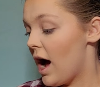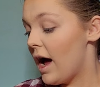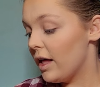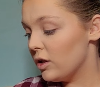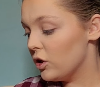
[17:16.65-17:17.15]

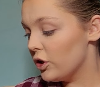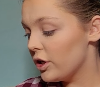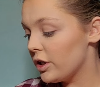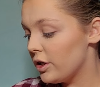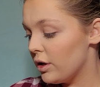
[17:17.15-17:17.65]
eye
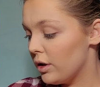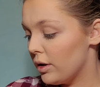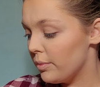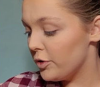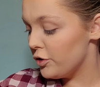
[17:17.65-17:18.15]
look
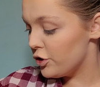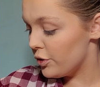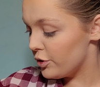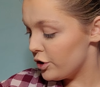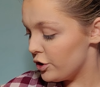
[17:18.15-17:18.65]
you
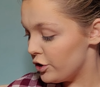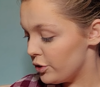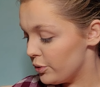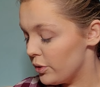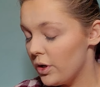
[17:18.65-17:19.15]
chose to
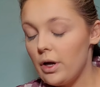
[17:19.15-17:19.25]
do,